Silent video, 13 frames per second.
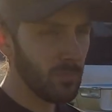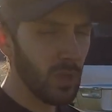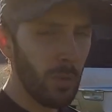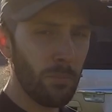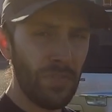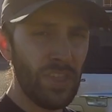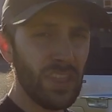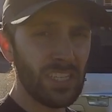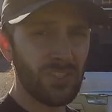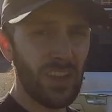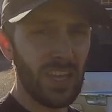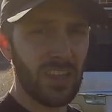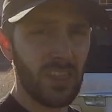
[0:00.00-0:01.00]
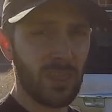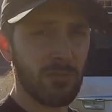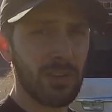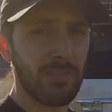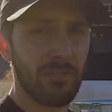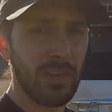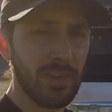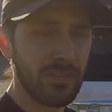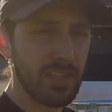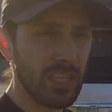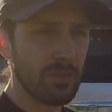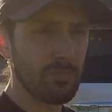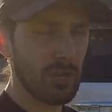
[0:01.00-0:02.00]
but I think that's around like
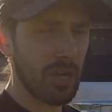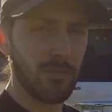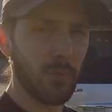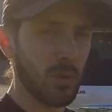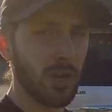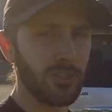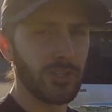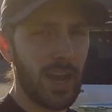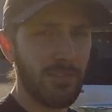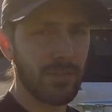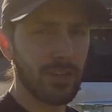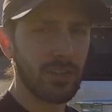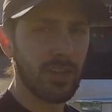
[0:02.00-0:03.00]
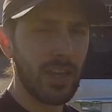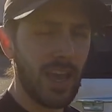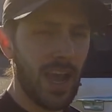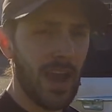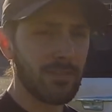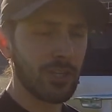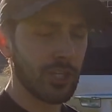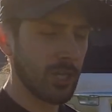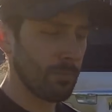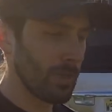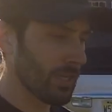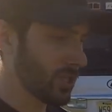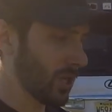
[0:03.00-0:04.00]
350, probably 400 after
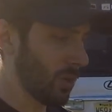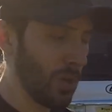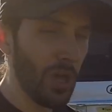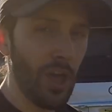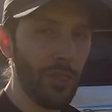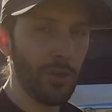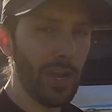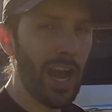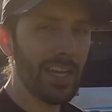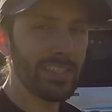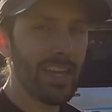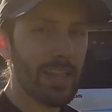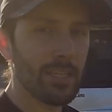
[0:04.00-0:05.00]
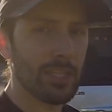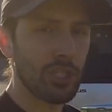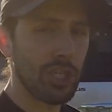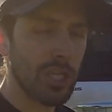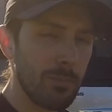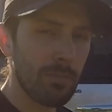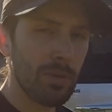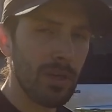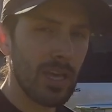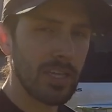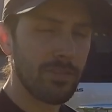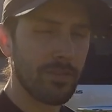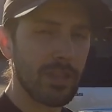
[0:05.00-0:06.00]
shipping. So they're not exactly cheap,
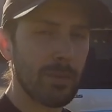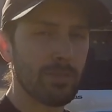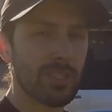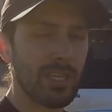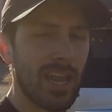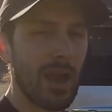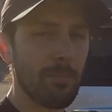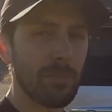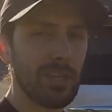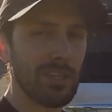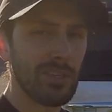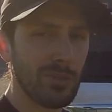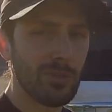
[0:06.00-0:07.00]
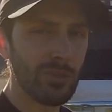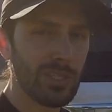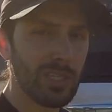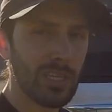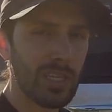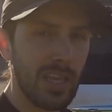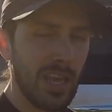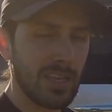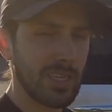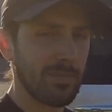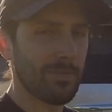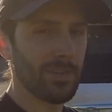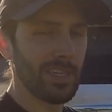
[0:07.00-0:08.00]
and for them to not be used
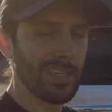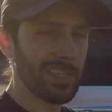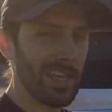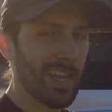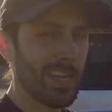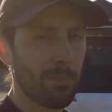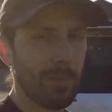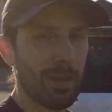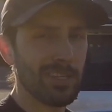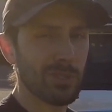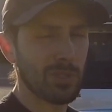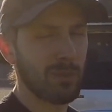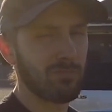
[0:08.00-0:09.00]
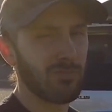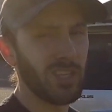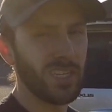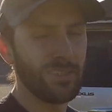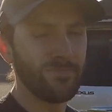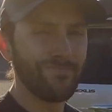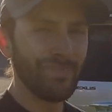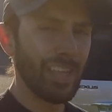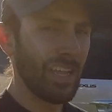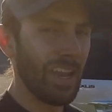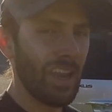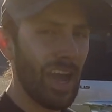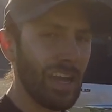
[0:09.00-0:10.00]
except for an aesthetic appearance, which I'm really
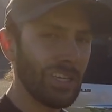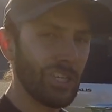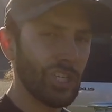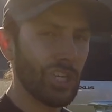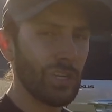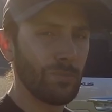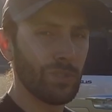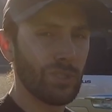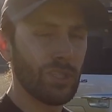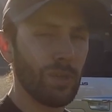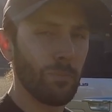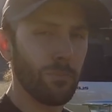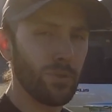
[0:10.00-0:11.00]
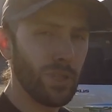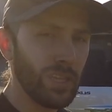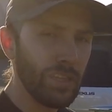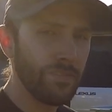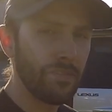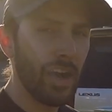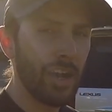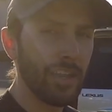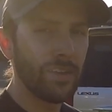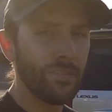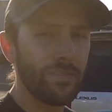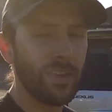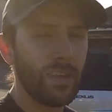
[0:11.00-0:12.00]
not sure I'm completely fond
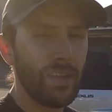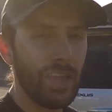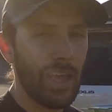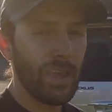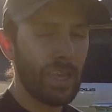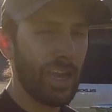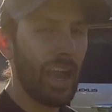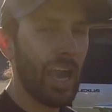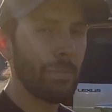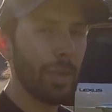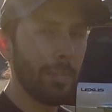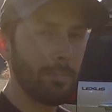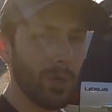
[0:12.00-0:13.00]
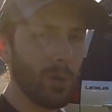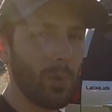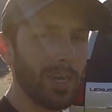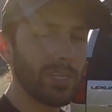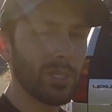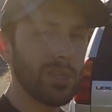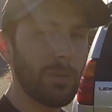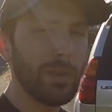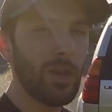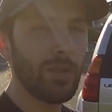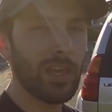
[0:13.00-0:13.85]
of, it kind of might be a waste. So let me know in the